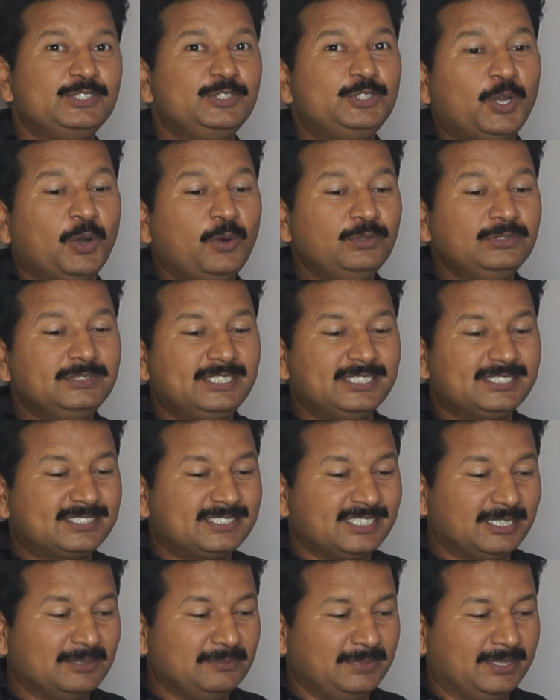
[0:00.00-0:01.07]
Don't
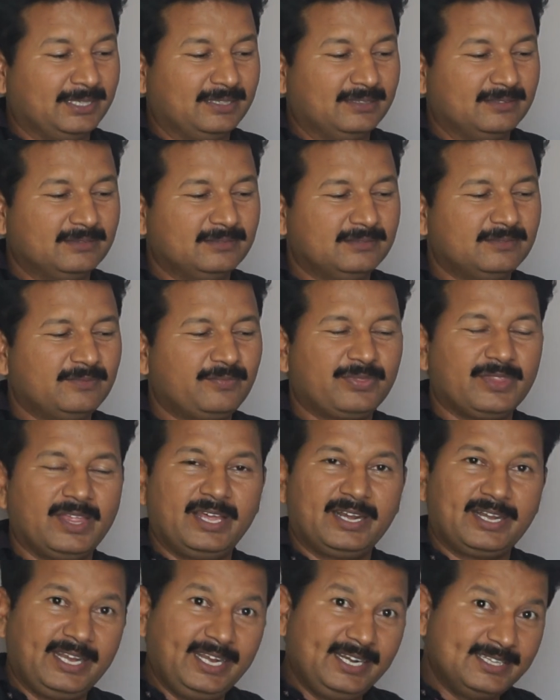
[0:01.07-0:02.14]
disturb me.
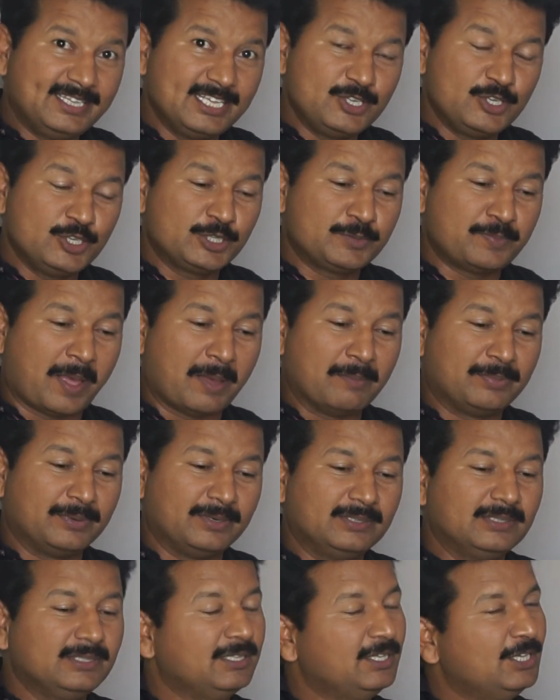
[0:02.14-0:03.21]
Read the
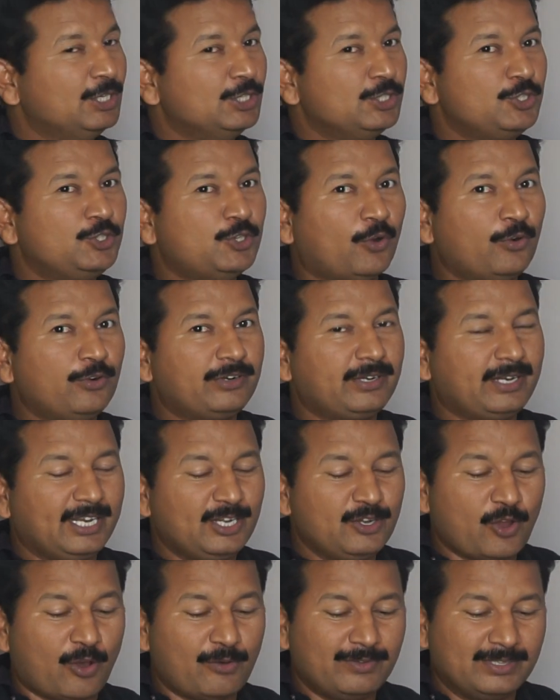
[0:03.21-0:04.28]
newspaper. Don't
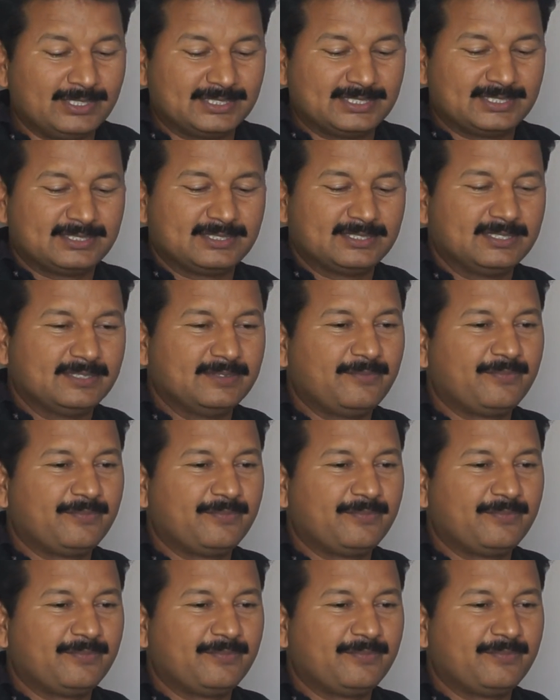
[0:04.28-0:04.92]
read novels.